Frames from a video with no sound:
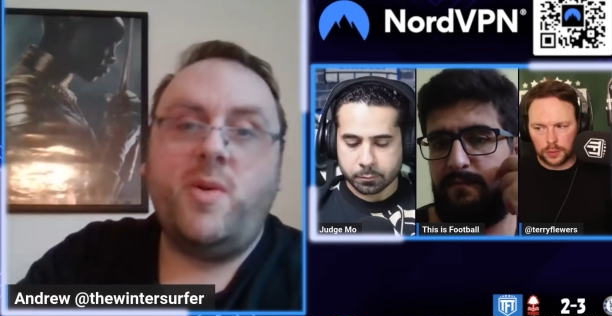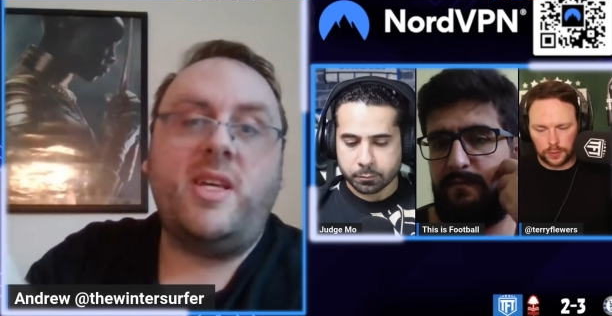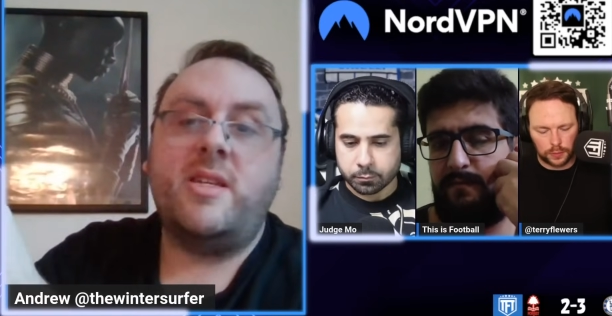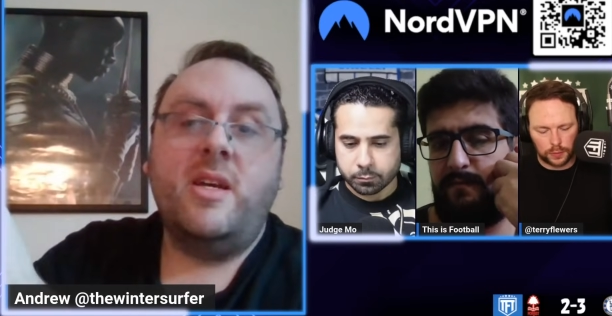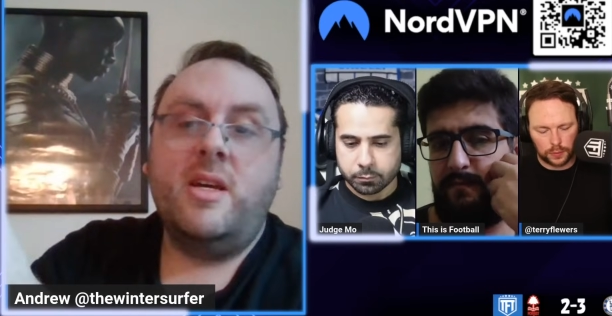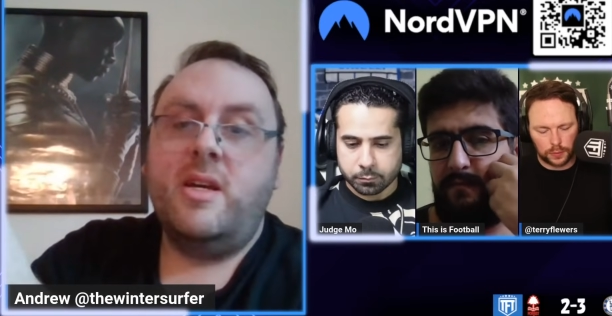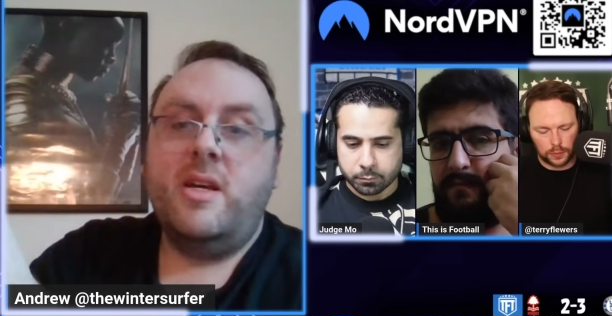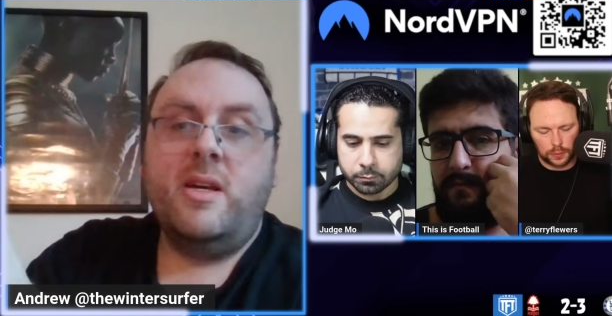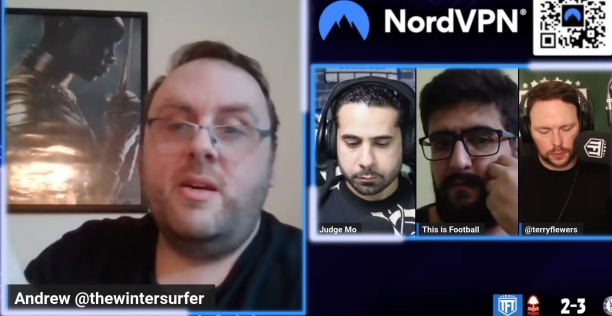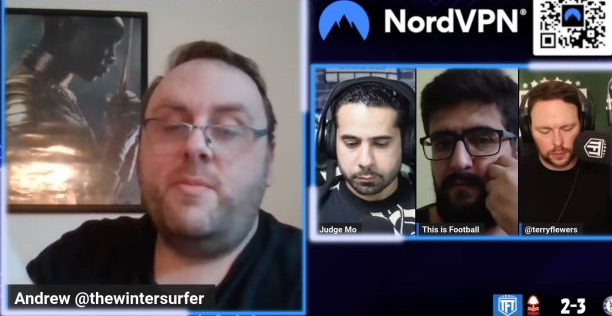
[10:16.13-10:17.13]
Speaker 1: he's
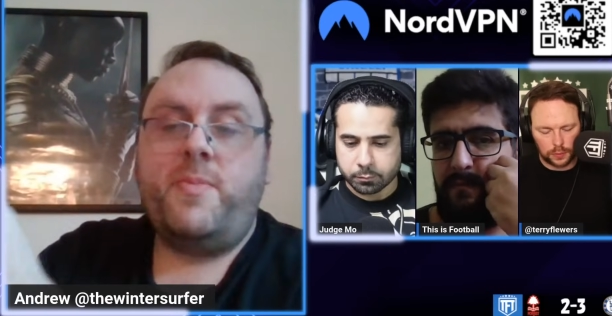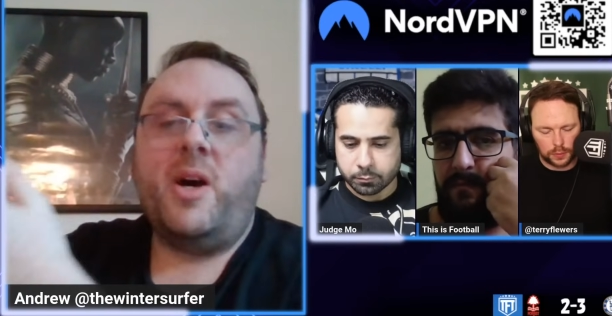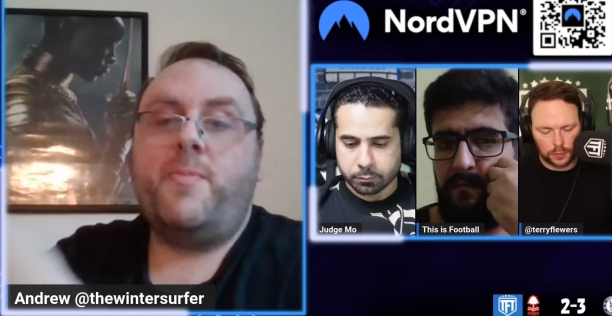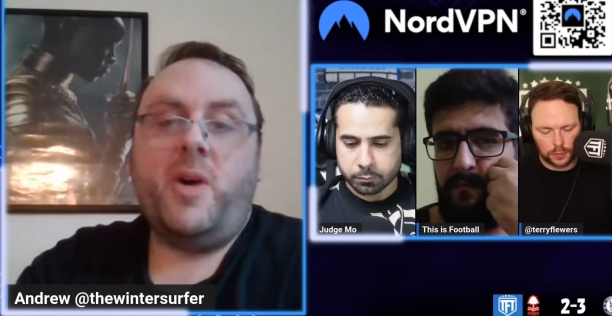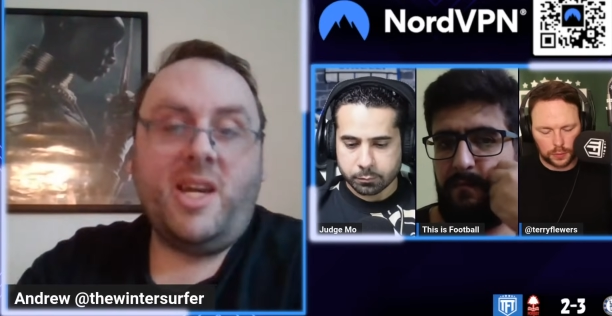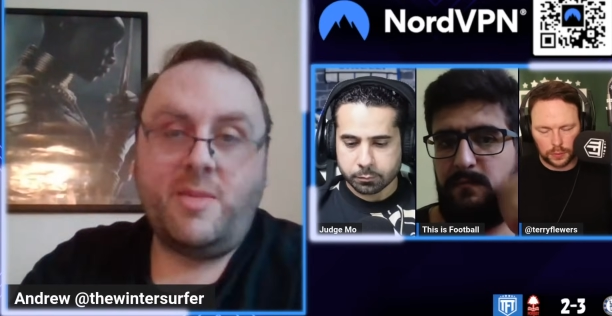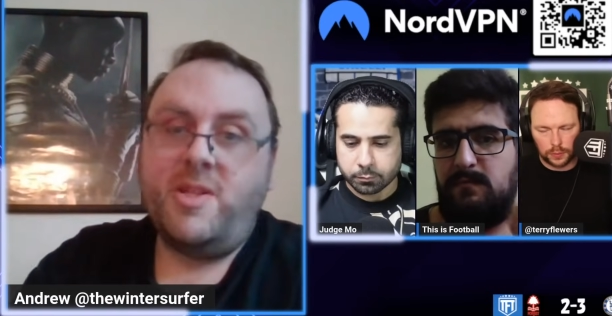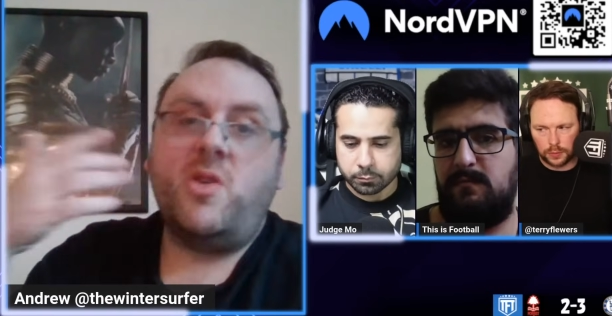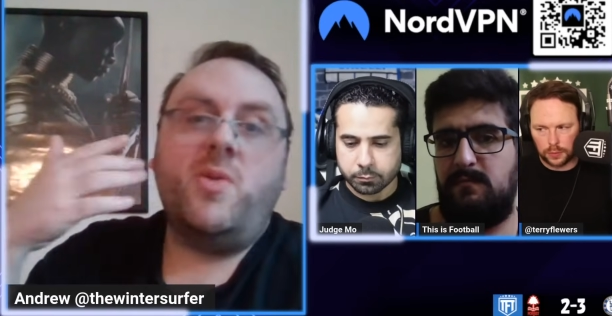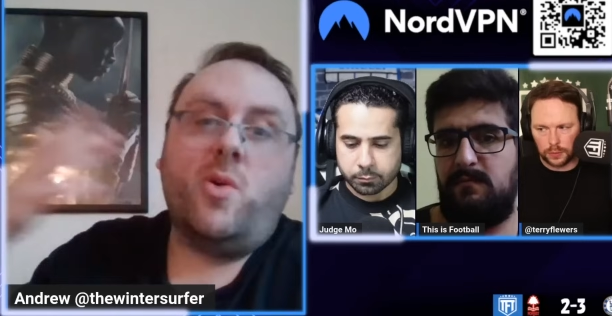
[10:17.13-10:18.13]
but, but he's been
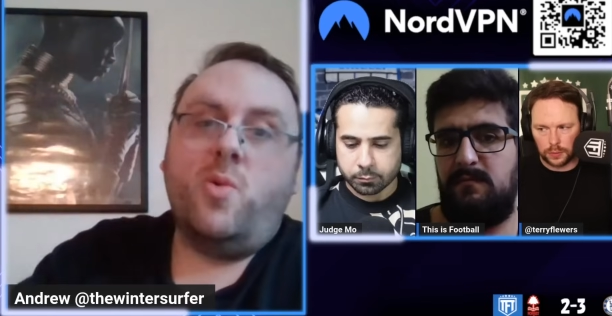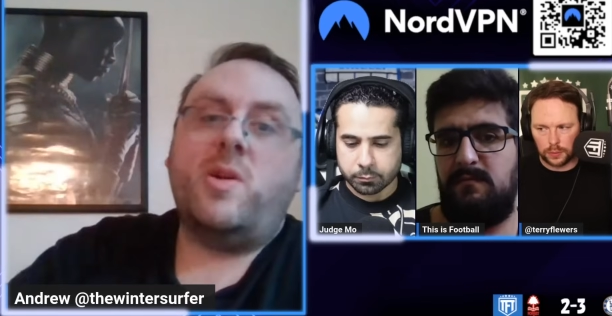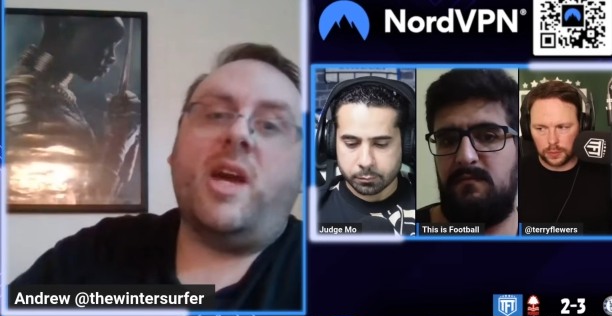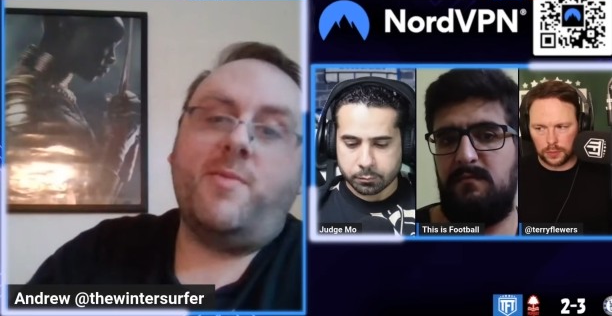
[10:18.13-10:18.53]
doing it all game.